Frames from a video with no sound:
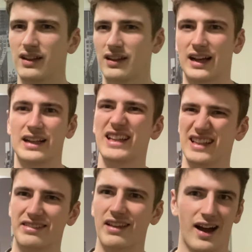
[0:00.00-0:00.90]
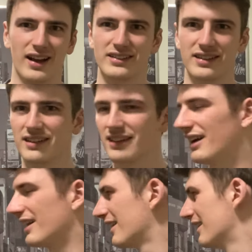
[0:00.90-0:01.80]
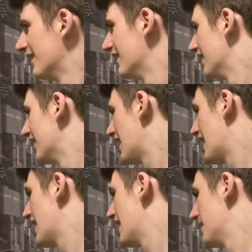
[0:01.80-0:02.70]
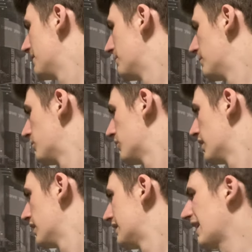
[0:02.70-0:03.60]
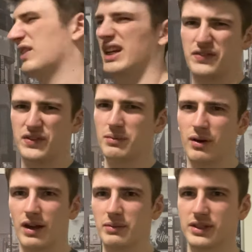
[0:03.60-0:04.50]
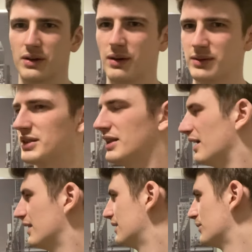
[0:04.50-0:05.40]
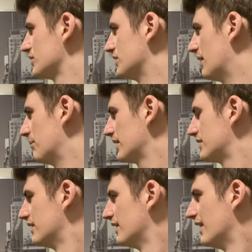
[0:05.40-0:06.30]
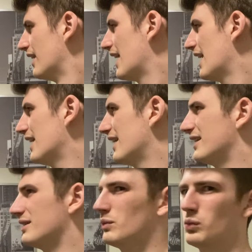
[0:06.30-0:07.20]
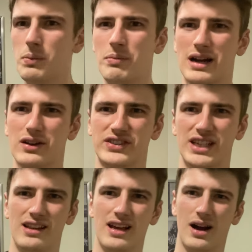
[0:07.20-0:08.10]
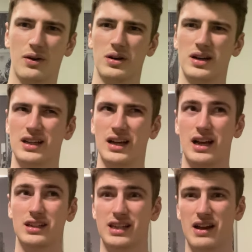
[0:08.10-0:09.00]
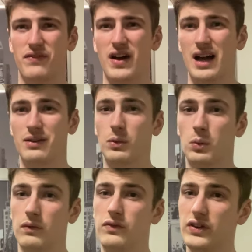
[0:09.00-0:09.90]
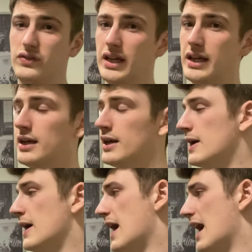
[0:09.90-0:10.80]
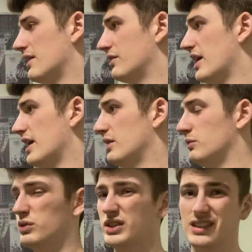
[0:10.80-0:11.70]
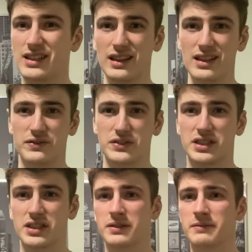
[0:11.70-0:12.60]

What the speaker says: Like, I nearly died. Like, definitely had a few more reps, so I wasn't that bad. One back off set now, set 5 at 150, and then we're into deadlifts.